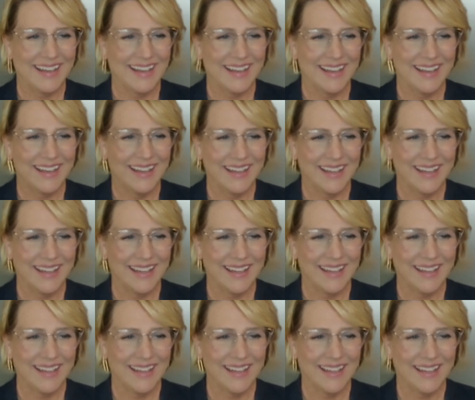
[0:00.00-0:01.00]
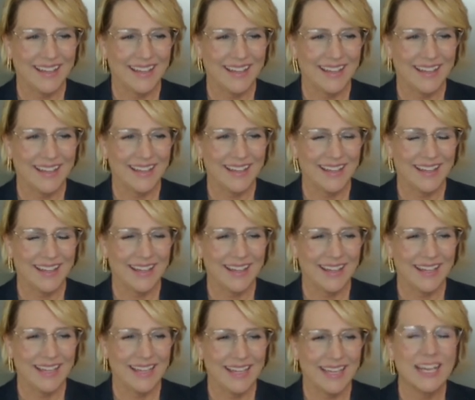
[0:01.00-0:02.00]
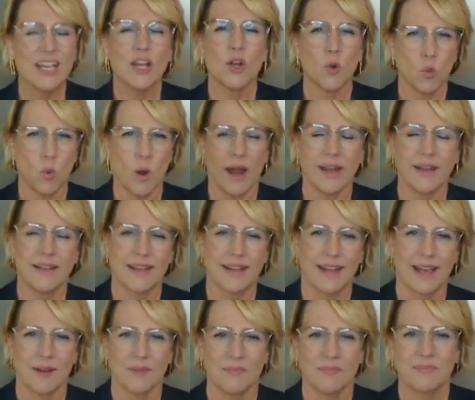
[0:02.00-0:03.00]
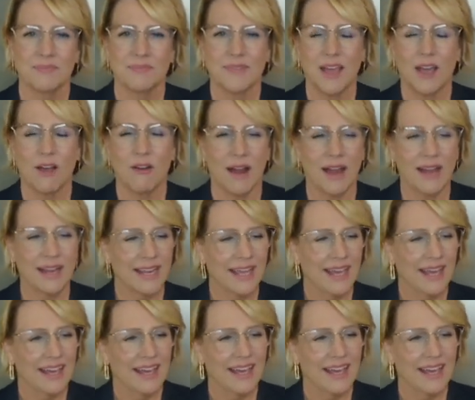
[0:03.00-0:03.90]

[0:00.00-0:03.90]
they wouldn't undergo reconstruction. Right. Yeah. All right.